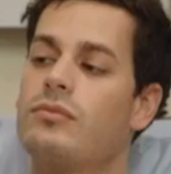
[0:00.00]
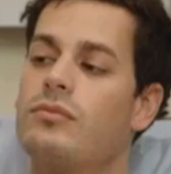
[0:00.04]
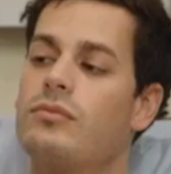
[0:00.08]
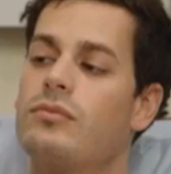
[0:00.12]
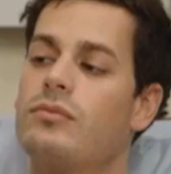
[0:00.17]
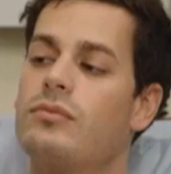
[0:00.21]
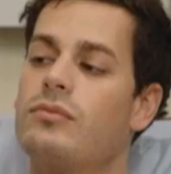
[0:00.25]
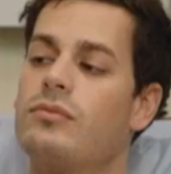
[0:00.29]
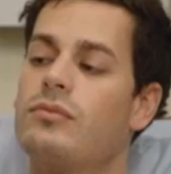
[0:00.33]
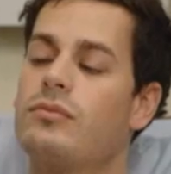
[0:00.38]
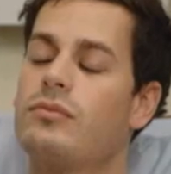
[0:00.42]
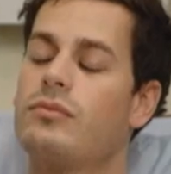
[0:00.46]

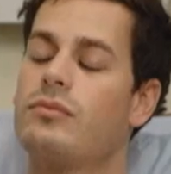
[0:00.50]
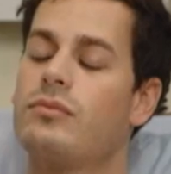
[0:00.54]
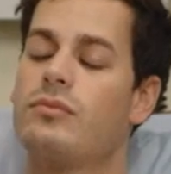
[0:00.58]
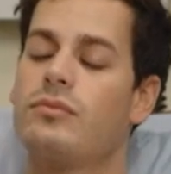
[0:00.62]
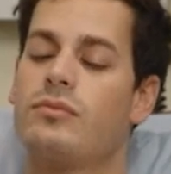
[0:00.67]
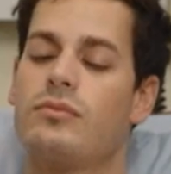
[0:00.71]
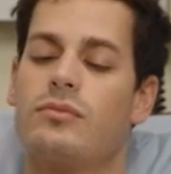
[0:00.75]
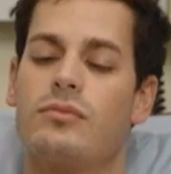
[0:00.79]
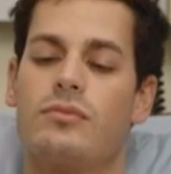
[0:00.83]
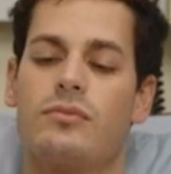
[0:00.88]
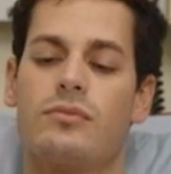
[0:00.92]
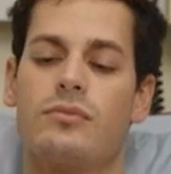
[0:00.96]

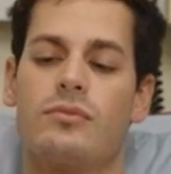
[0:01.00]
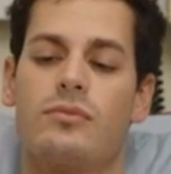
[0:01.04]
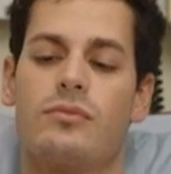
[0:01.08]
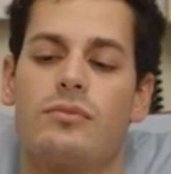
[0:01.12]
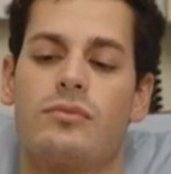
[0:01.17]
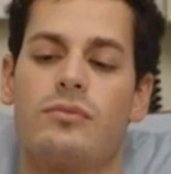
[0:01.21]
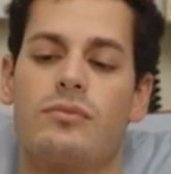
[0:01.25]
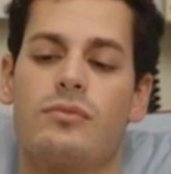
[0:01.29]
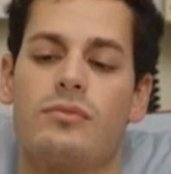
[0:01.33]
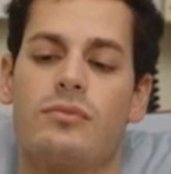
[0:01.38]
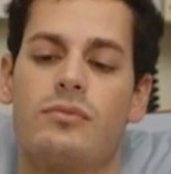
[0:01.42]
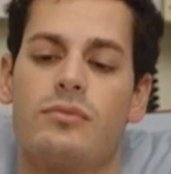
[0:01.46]

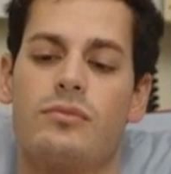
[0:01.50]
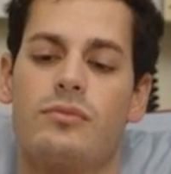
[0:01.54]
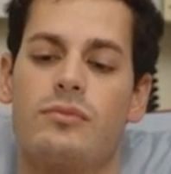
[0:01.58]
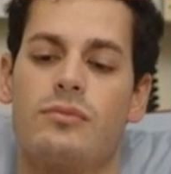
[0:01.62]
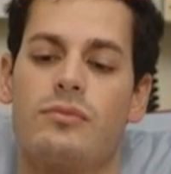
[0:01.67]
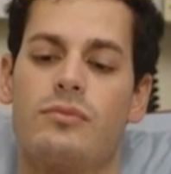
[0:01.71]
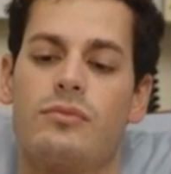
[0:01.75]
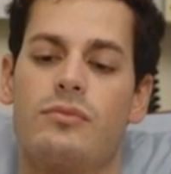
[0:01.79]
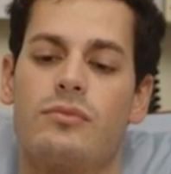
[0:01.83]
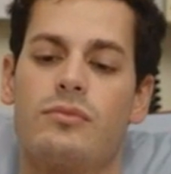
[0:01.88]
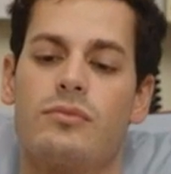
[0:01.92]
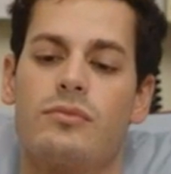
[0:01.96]

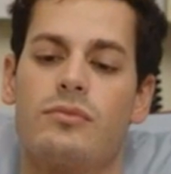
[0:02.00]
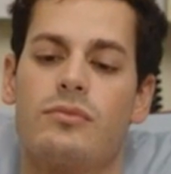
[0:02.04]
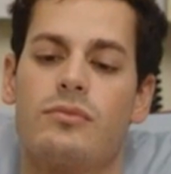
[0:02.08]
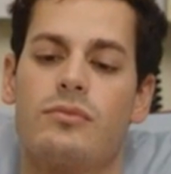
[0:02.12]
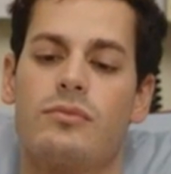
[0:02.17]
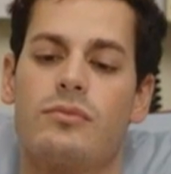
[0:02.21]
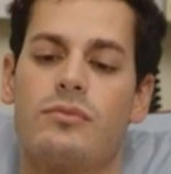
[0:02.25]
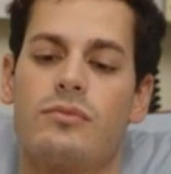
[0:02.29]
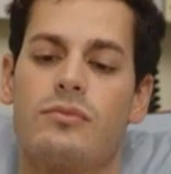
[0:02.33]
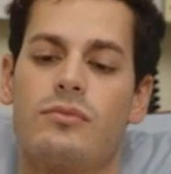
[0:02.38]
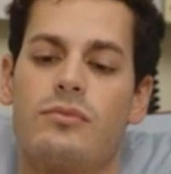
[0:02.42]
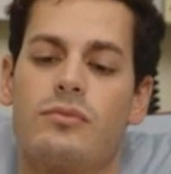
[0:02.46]

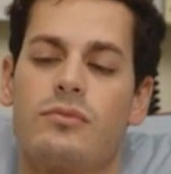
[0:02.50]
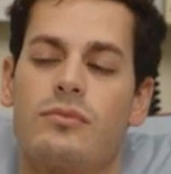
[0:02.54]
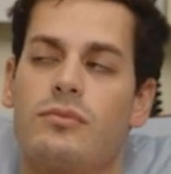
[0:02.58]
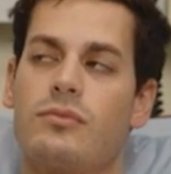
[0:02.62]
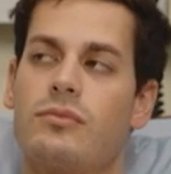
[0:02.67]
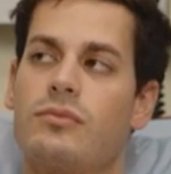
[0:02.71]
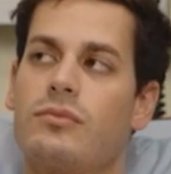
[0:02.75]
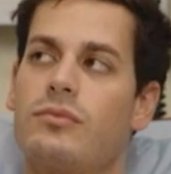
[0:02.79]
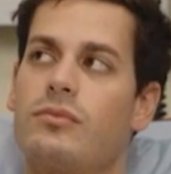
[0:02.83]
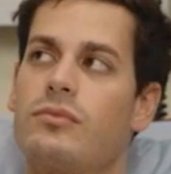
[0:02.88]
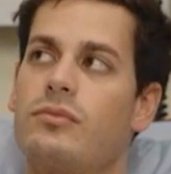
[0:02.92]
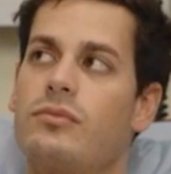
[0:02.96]

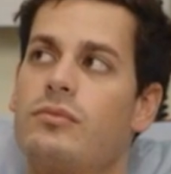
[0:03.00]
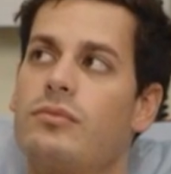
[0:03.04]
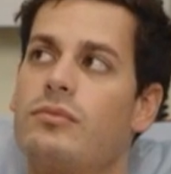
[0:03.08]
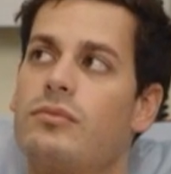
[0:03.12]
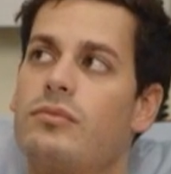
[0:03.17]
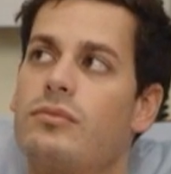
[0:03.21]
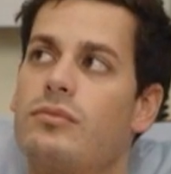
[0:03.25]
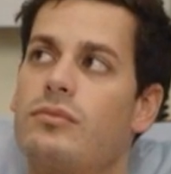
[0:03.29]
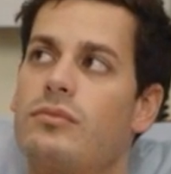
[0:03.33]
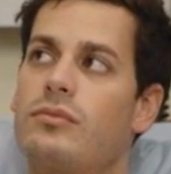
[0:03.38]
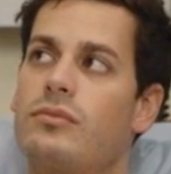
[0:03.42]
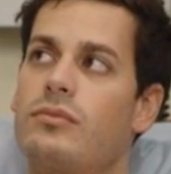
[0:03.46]

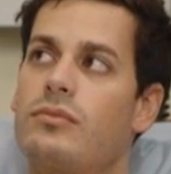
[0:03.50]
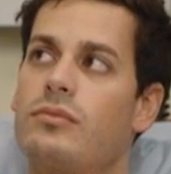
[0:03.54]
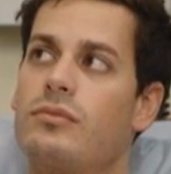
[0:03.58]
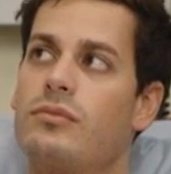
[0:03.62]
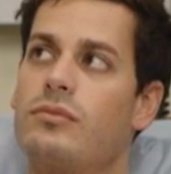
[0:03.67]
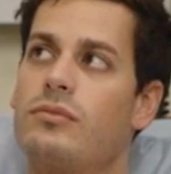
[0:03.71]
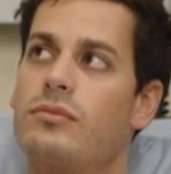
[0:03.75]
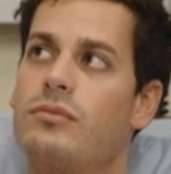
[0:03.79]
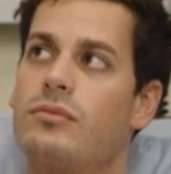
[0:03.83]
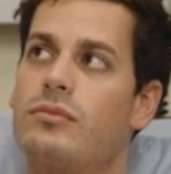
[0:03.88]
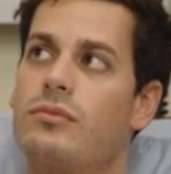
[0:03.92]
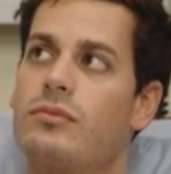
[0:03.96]

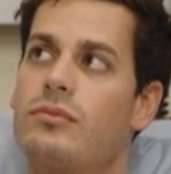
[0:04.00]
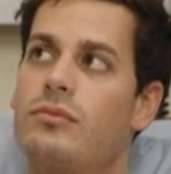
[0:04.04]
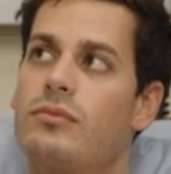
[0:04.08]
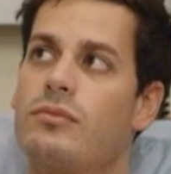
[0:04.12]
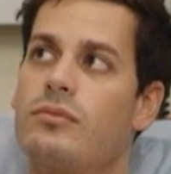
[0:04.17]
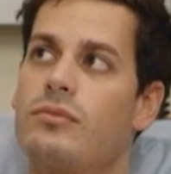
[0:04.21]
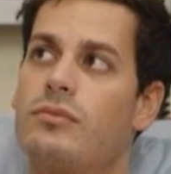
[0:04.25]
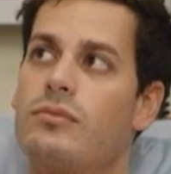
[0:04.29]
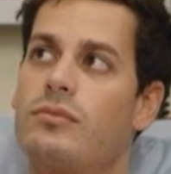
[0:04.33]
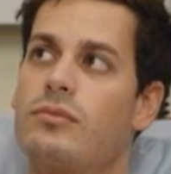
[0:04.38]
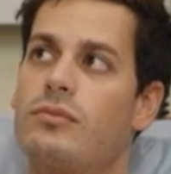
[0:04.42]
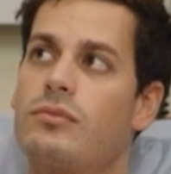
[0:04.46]

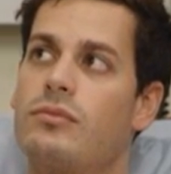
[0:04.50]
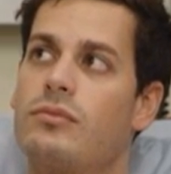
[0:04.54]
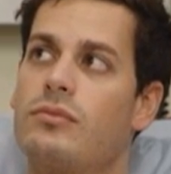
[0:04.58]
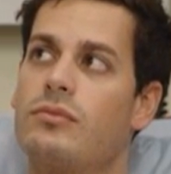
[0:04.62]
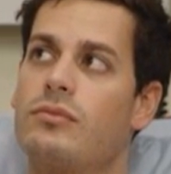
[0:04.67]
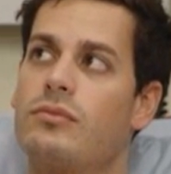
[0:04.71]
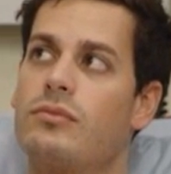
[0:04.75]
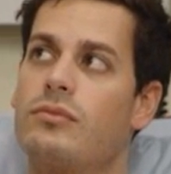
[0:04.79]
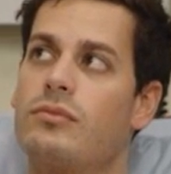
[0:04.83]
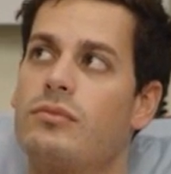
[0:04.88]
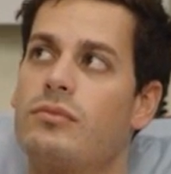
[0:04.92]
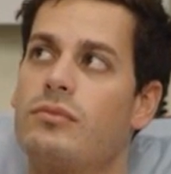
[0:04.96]

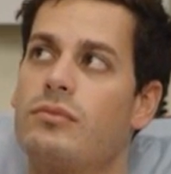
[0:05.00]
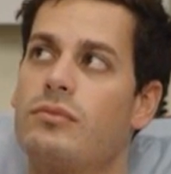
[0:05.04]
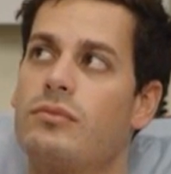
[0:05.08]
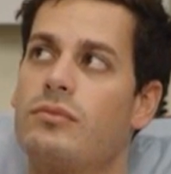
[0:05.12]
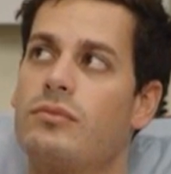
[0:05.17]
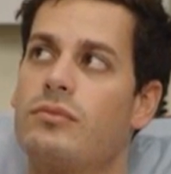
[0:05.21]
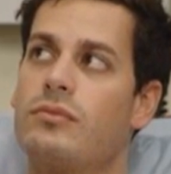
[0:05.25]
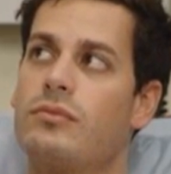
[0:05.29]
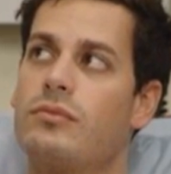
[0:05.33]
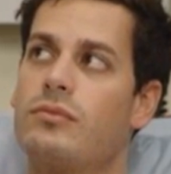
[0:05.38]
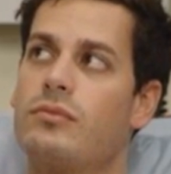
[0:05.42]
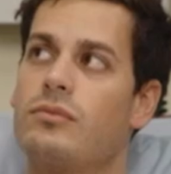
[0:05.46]

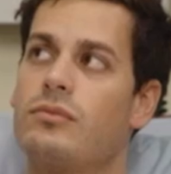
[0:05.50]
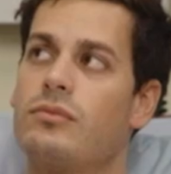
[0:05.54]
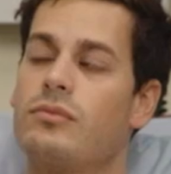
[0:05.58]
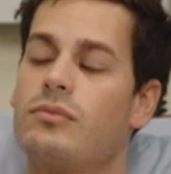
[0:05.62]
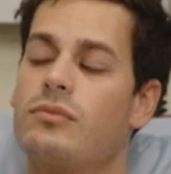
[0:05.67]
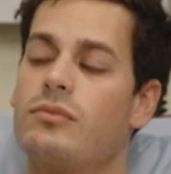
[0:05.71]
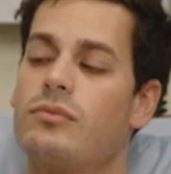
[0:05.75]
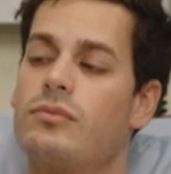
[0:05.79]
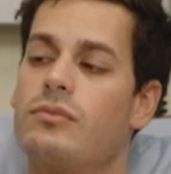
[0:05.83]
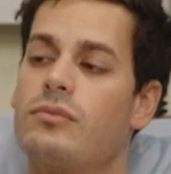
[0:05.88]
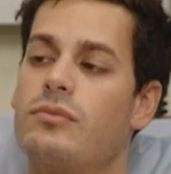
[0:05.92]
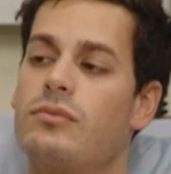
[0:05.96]

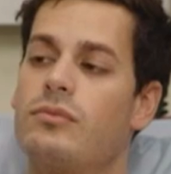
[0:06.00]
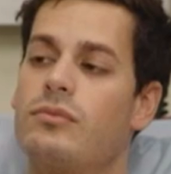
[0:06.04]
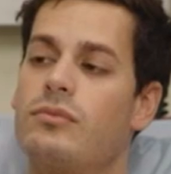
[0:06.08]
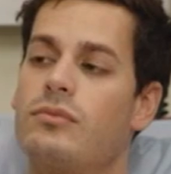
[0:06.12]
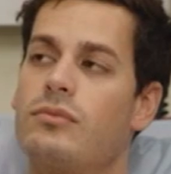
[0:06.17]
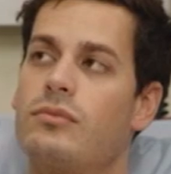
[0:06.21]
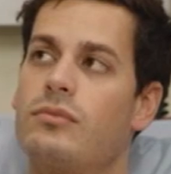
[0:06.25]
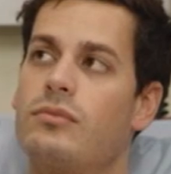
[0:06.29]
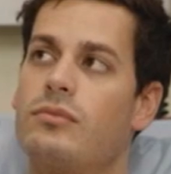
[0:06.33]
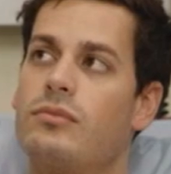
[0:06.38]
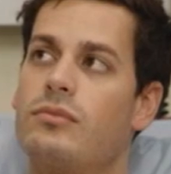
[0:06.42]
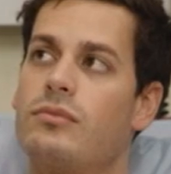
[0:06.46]

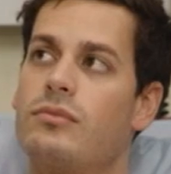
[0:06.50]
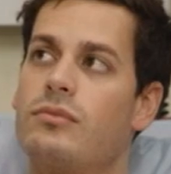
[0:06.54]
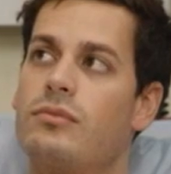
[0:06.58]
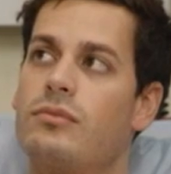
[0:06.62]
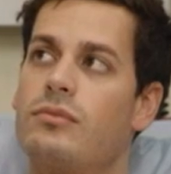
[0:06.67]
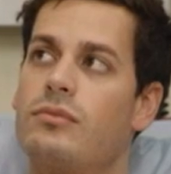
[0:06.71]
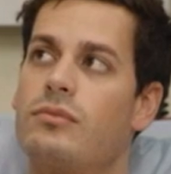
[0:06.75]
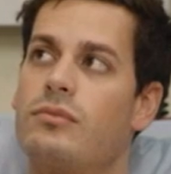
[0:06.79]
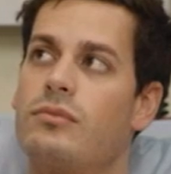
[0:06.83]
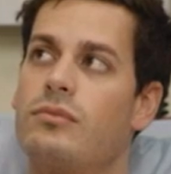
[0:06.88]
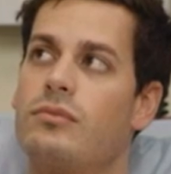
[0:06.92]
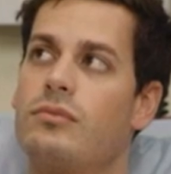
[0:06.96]

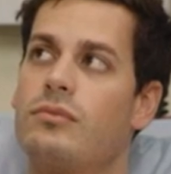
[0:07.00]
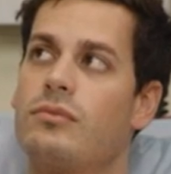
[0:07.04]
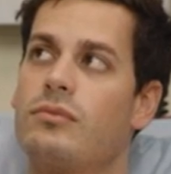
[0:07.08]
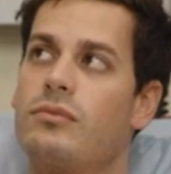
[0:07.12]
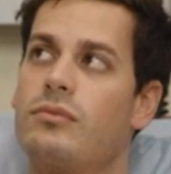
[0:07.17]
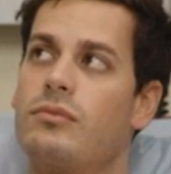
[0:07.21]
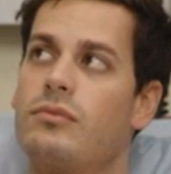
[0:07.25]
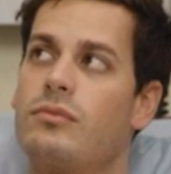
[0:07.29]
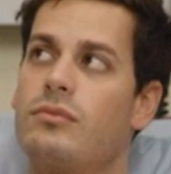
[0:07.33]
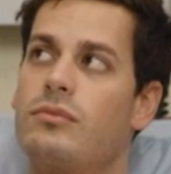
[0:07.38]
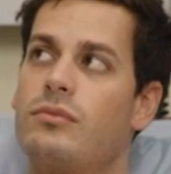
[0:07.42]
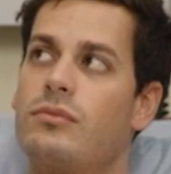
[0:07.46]

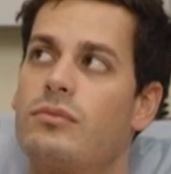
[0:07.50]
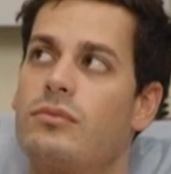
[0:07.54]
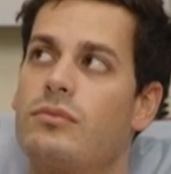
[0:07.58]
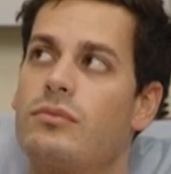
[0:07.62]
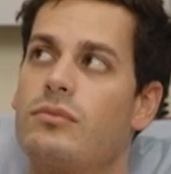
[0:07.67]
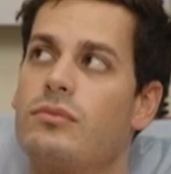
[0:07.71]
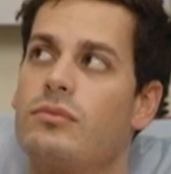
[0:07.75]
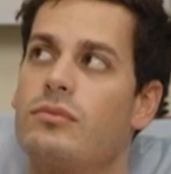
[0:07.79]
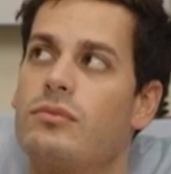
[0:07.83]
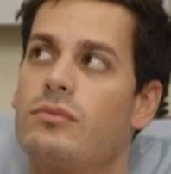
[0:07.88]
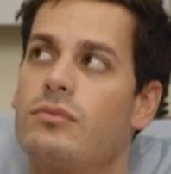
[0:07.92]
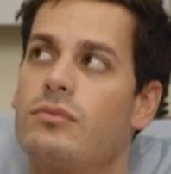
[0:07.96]
No words are spoken by the person on screen.